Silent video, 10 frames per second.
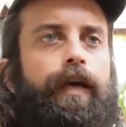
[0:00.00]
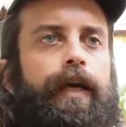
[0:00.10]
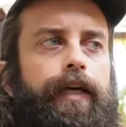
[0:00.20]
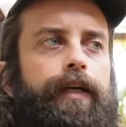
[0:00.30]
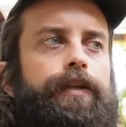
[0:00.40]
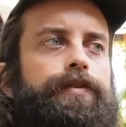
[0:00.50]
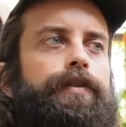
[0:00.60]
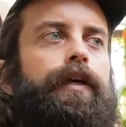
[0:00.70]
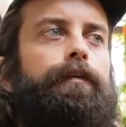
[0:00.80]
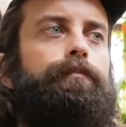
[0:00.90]
And
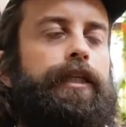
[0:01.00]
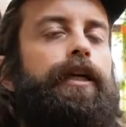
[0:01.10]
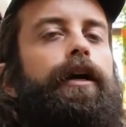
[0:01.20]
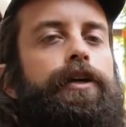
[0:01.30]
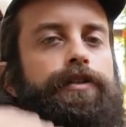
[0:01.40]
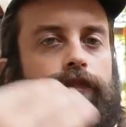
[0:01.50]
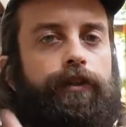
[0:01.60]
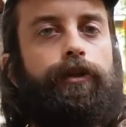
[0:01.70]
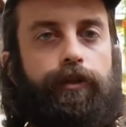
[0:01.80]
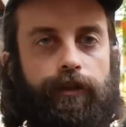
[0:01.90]
because of
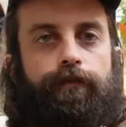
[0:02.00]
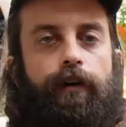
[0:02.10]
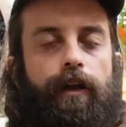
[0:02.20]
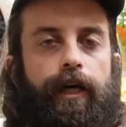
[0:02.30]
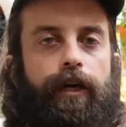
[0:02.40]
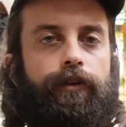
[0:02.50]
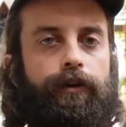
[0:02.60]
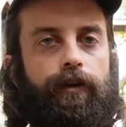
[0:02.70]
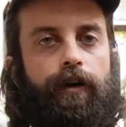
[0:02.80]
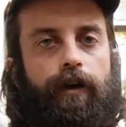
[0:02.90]
the nuclear fallout,
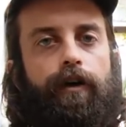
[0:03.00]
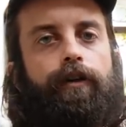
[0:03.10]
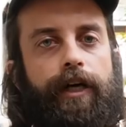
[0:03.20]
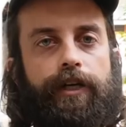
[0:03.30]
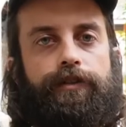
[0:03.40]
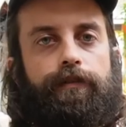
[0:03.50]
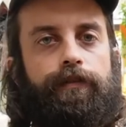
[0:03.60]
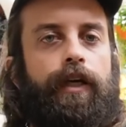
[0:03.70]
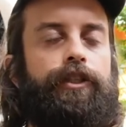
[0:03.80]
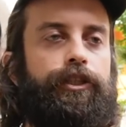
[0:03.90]
there are all kinds
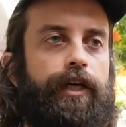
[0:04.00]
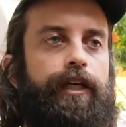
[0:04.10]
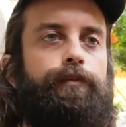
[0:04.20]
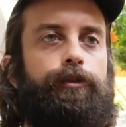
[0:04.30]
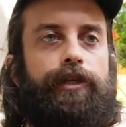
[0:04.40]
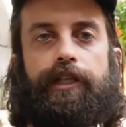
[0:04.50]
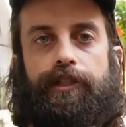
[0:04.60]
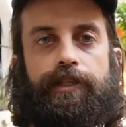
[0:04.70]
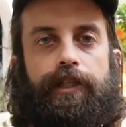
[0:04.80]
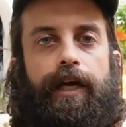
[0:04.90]
of genetic
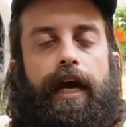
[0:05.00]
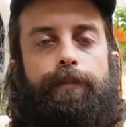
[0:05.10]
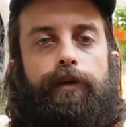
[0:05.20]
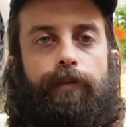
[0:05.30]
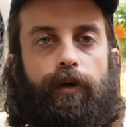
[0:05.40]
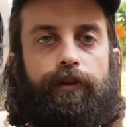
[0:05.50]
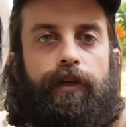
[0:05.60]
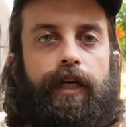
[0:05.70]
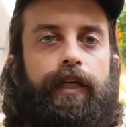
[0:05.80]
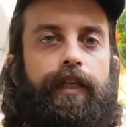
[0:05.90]
mutations that happen both
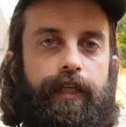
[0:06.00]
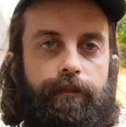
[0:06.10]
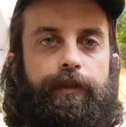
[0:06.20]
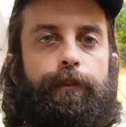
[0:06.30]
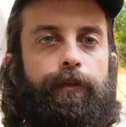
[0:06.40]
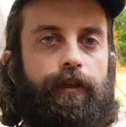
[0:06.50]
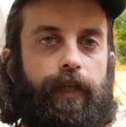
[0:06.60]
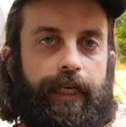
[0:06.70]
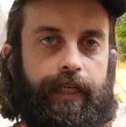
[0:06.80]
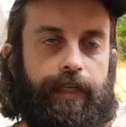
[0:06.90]
in
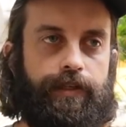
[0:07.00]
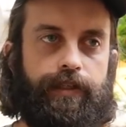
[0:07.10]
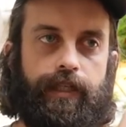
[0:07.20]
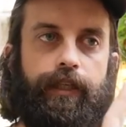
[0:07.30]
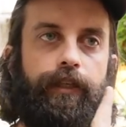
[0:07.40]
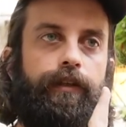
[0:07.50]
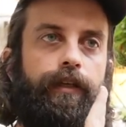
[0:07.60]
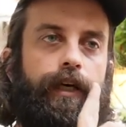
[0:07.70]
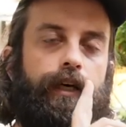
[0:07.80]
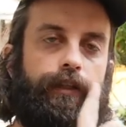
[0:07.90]
people and in
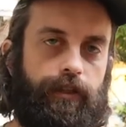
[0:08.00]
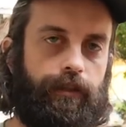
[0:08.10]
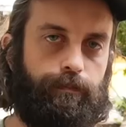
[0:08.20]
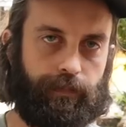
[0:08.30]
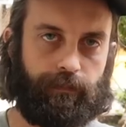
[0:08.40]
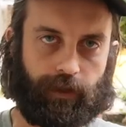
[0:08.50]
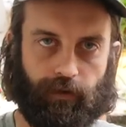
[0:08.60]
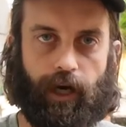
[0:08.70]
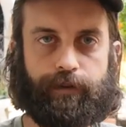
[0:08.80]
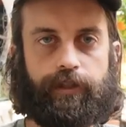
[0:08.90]
uh, the, the
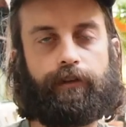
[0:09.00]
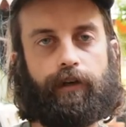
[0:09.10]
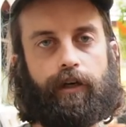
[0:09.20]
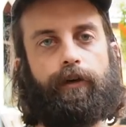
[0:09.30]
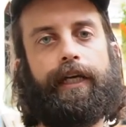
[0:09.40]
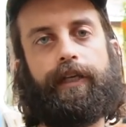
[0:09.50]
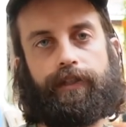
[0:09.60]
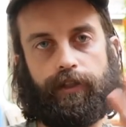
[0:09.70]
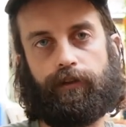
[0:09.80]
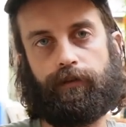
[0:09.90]
crops that they grow
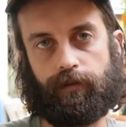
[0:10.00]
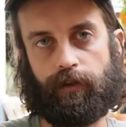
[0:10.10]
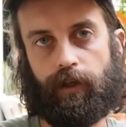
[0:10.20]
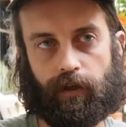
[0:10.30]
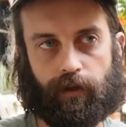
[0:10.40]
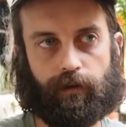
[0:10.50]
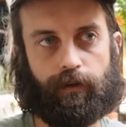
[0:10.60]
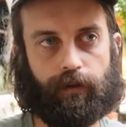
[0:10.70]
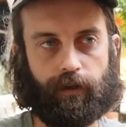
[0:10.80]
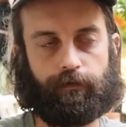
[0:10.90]
and in
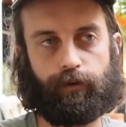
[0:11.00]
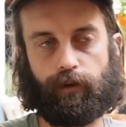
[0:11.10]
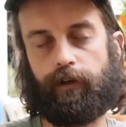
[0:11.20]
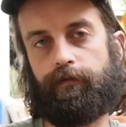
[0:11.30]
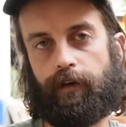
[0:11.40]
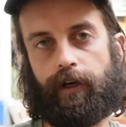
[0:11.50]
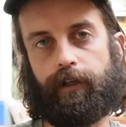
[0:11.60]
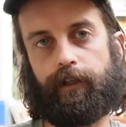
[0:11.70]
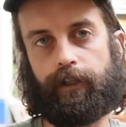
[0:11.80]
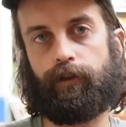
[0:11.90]
the flora and
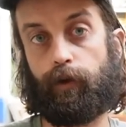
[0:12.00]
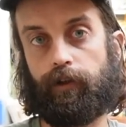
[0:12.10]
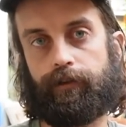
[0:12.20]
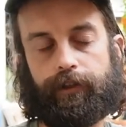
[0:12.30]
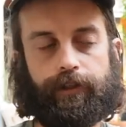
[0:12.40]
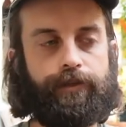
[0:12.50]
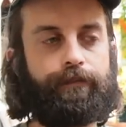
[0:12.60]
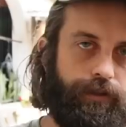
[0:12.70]
fauna in the wilderness.